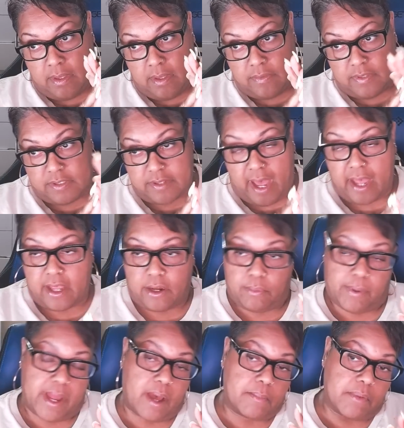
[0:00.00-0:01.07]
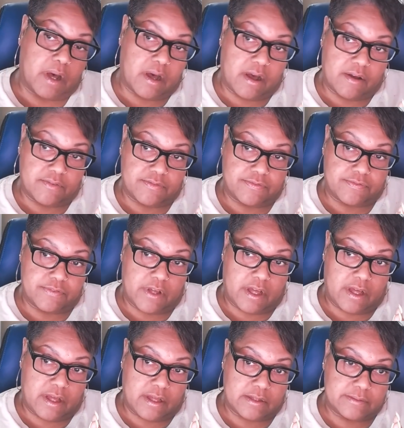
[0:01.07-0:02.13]
the diagram of
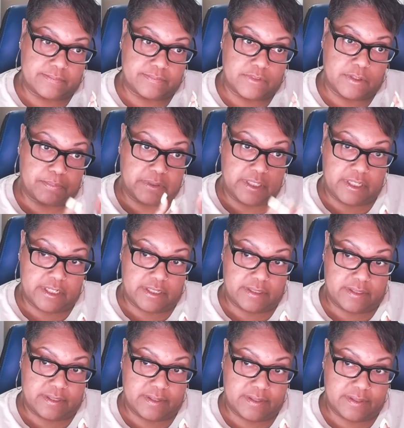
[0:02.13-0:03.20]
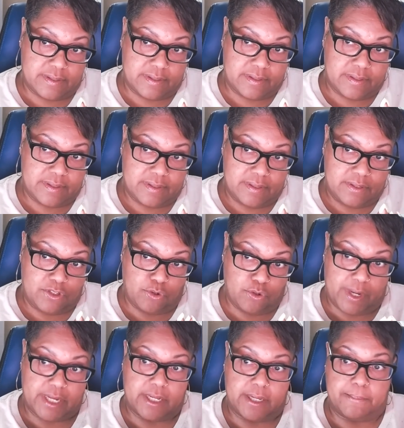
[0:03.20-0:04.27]
uh, depleted
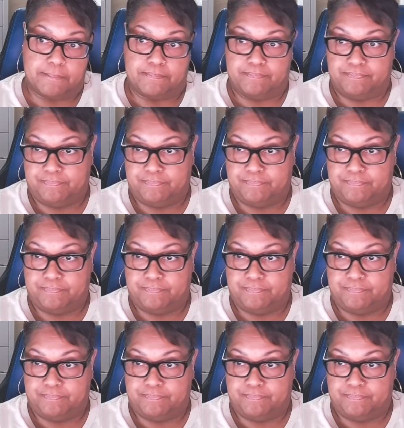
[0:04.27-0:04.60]
uranium.